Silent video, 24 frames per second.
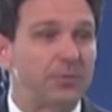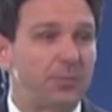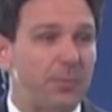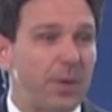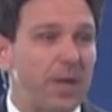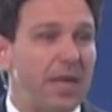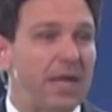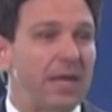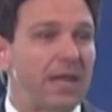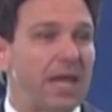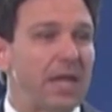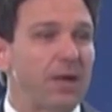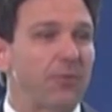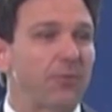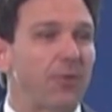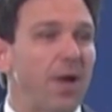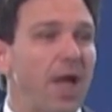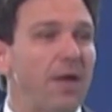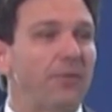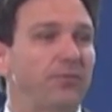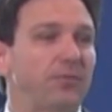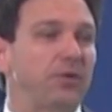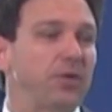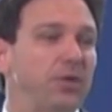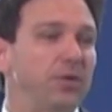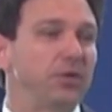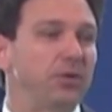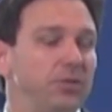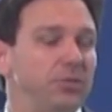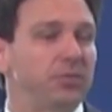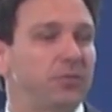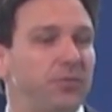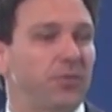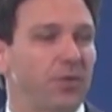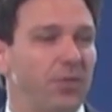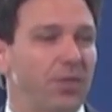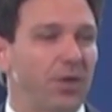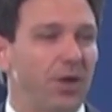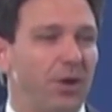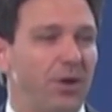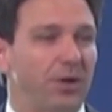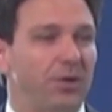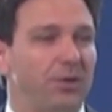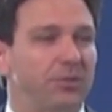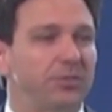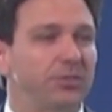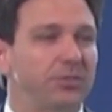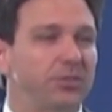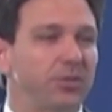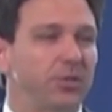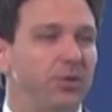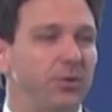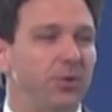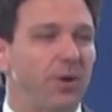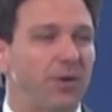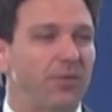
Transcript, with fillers: now, within just about a week or 10